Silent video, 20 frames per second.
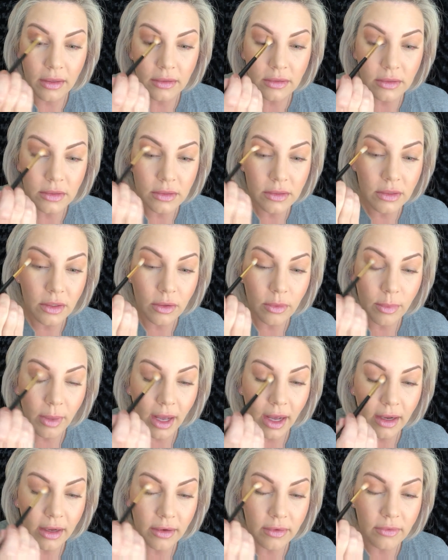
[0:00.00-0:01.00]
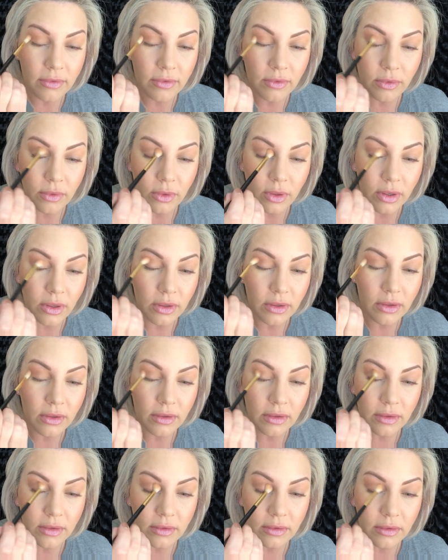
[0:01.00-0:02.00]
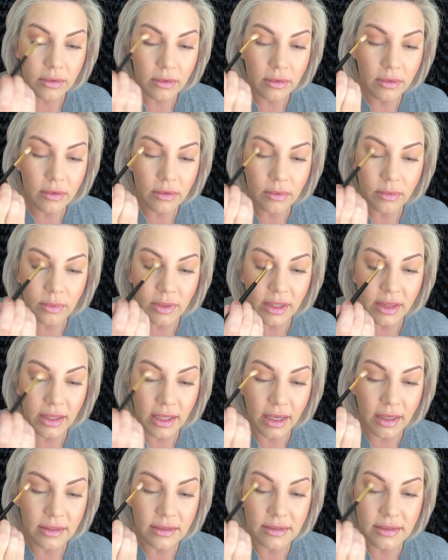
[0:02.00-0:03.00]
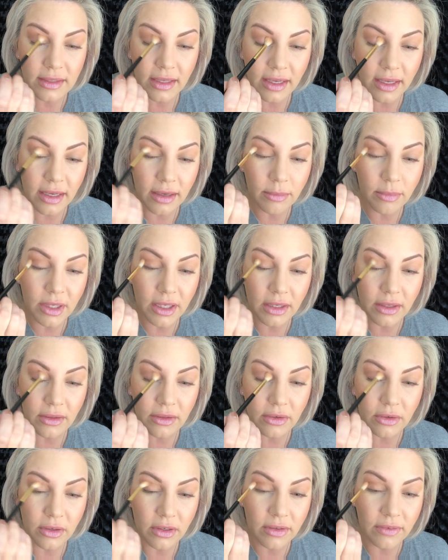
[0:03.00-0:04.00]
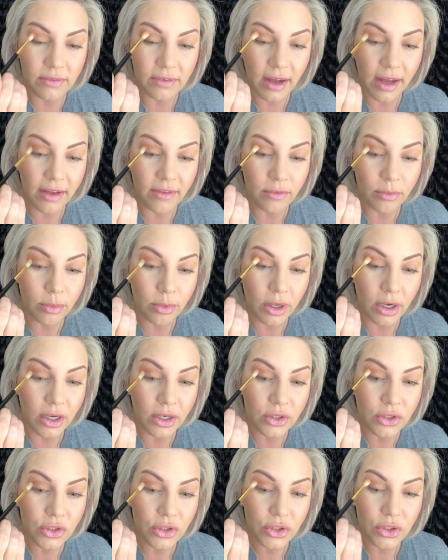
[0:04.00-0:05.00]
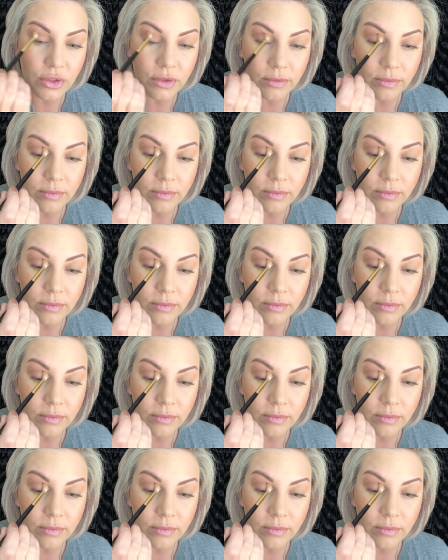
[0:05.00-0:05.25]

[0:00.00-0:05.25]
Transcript: Just go back and forth with that same E35 brush.